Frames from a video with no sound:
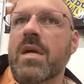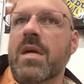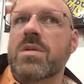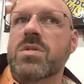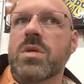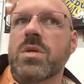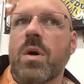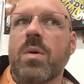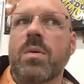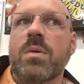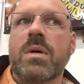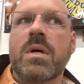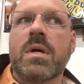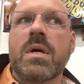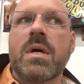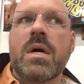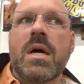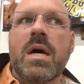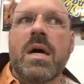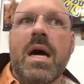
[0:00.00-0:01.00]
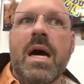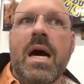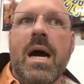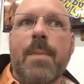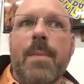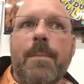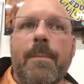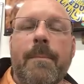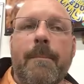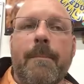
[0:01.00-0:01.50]
So
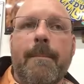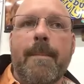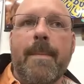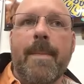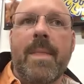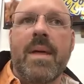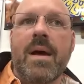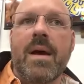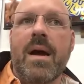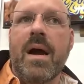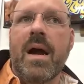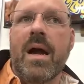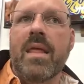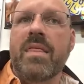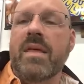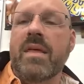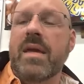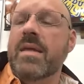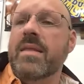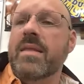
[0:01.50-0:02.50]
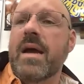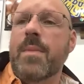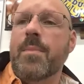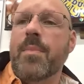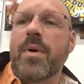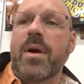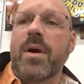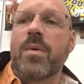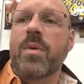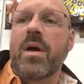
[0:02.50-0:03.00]
I think that
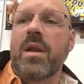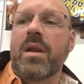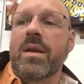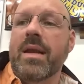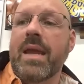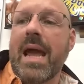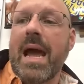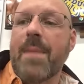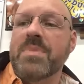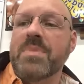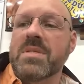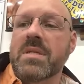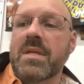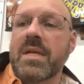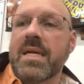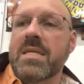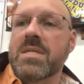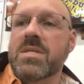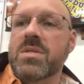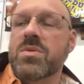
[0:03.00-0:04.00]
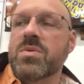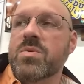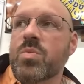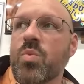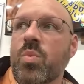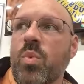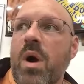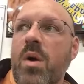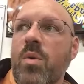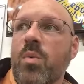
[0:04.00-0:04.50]
pretty well encapsulates
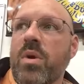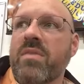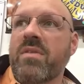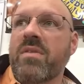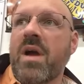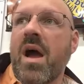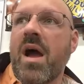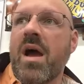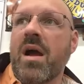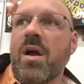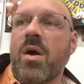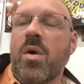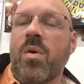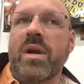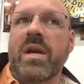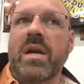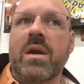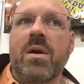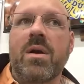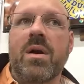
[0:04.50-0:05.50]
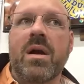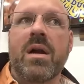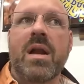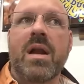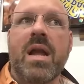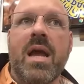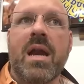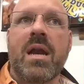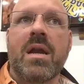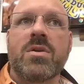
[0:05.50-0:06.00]
what we've got going here, and
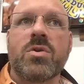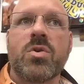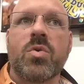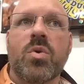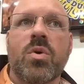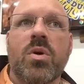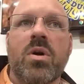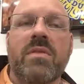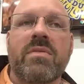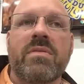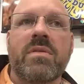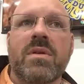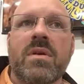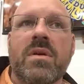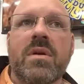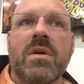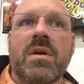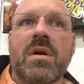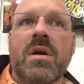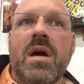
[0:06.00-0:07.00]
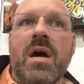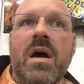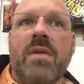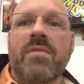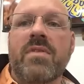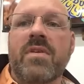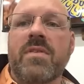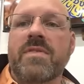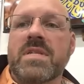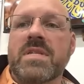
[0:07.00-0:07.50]
a tour of
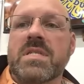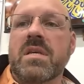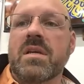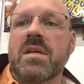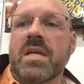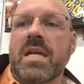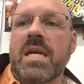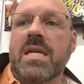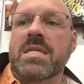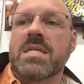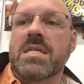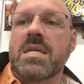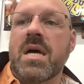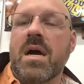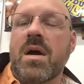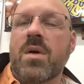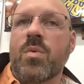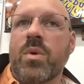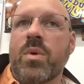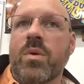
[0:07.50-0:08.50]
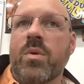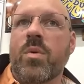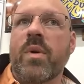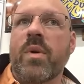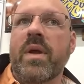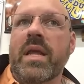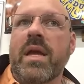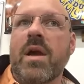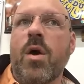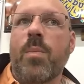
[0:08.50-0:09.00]
the facilities. We were
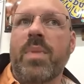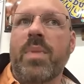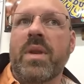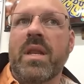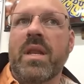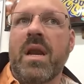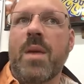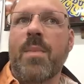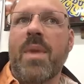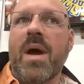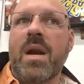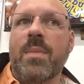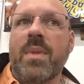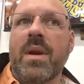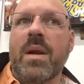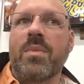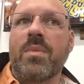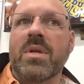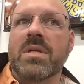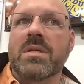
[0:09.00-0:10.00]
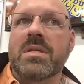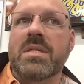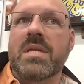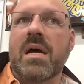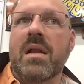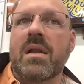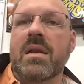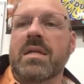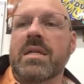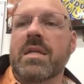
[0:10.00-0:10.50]
really hoping that I might have been able to
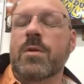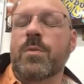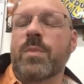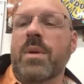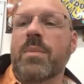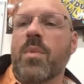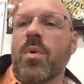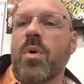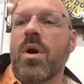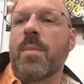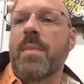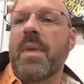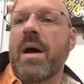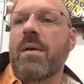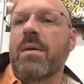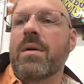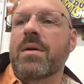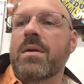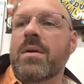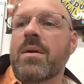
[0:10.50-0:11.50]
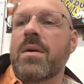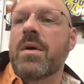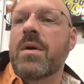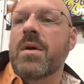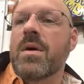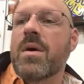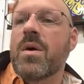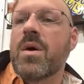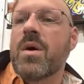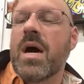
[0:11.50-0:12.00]
tell a little bit more about
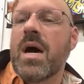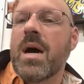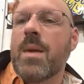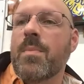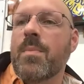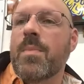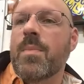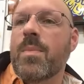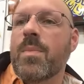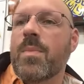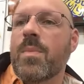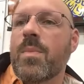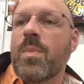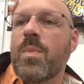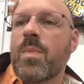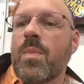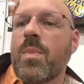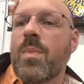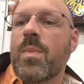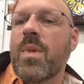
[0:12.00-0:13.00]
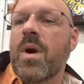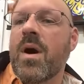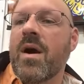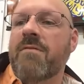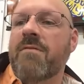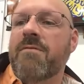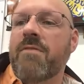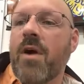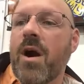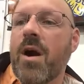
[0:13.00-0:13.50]
our
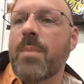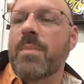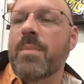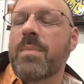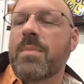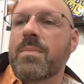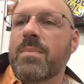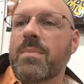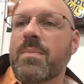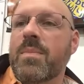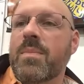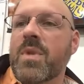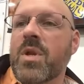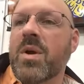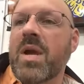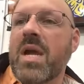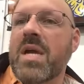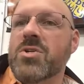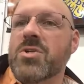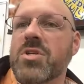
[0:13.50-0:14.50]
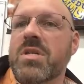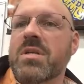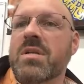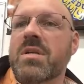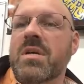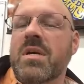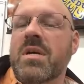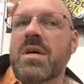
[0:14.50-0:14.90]
farm location.